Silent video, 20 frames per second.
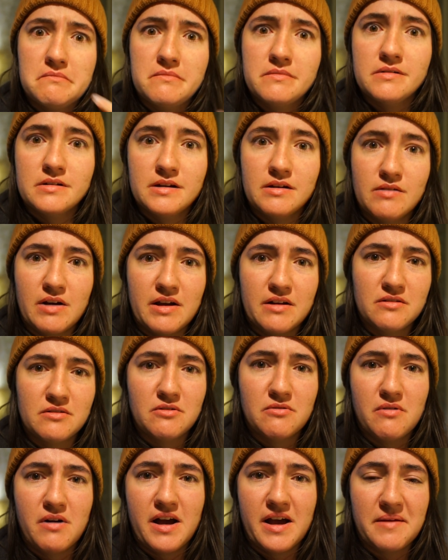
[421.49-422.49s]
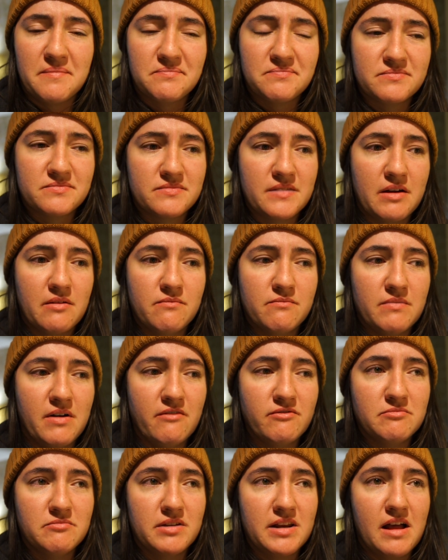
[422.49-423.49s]
I don't know why. I've
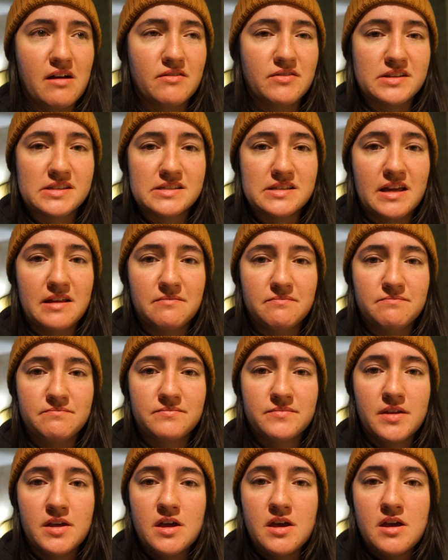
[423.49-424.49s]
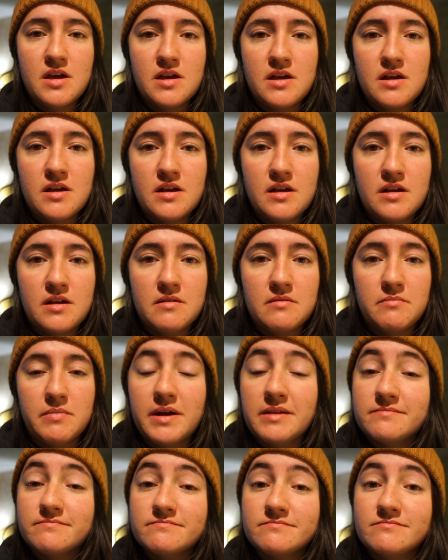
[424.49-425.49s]
been out in the sun.
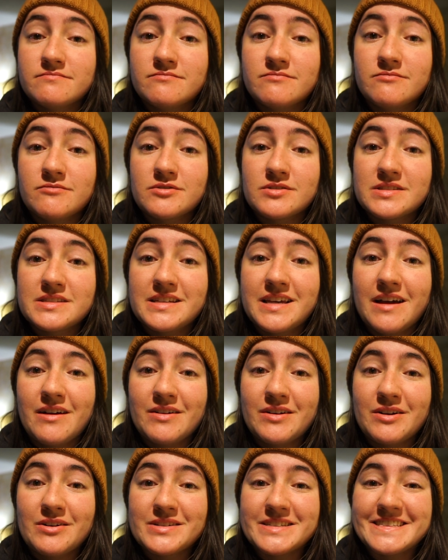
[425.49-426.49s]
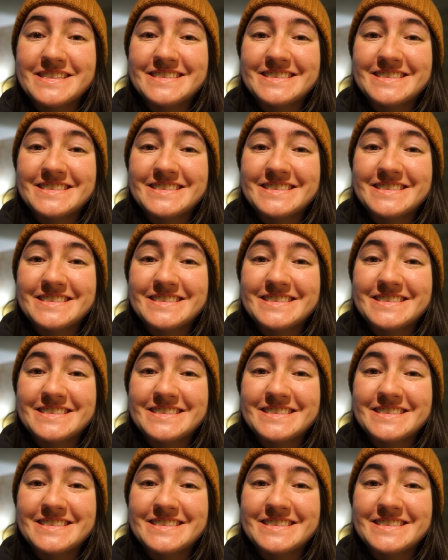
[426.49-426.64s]
But we'll see how it goes.